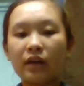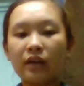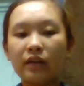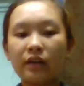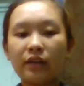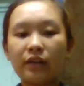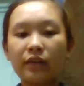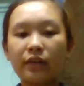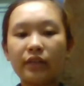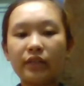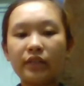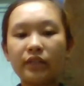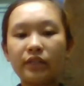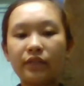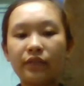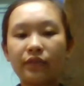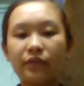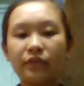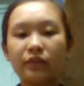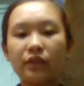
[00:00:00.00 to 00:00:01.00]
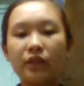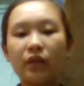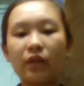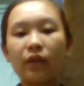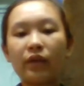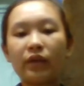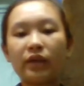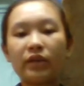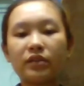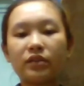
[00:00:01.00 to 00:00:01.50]
New interviews
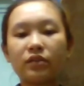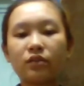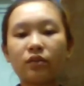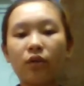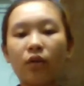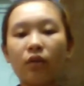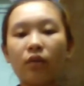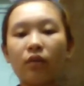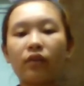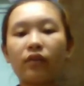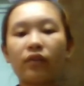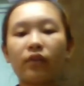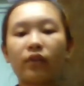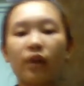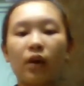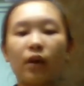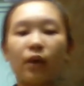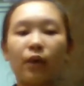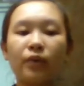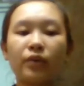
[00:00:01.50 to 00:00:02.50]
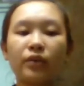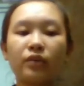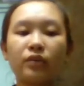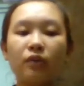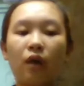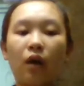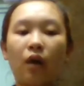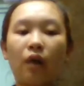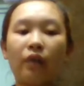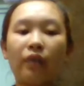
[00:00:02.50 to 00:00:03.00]
so is talk with
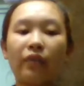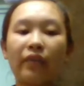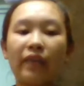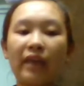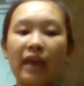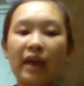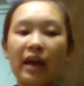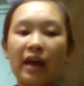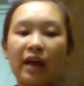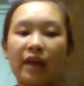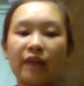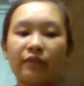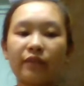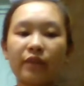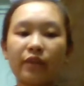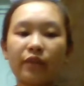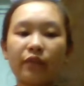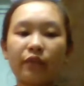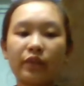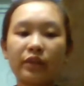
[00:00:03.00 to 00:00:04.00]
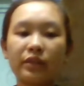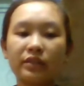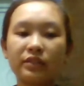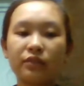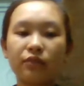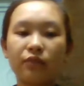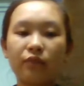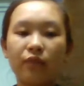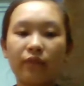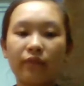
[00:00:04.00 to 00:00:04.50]
on their favorite
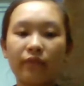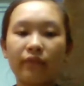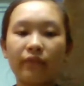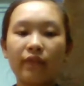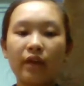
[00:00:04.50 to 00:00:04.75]
rock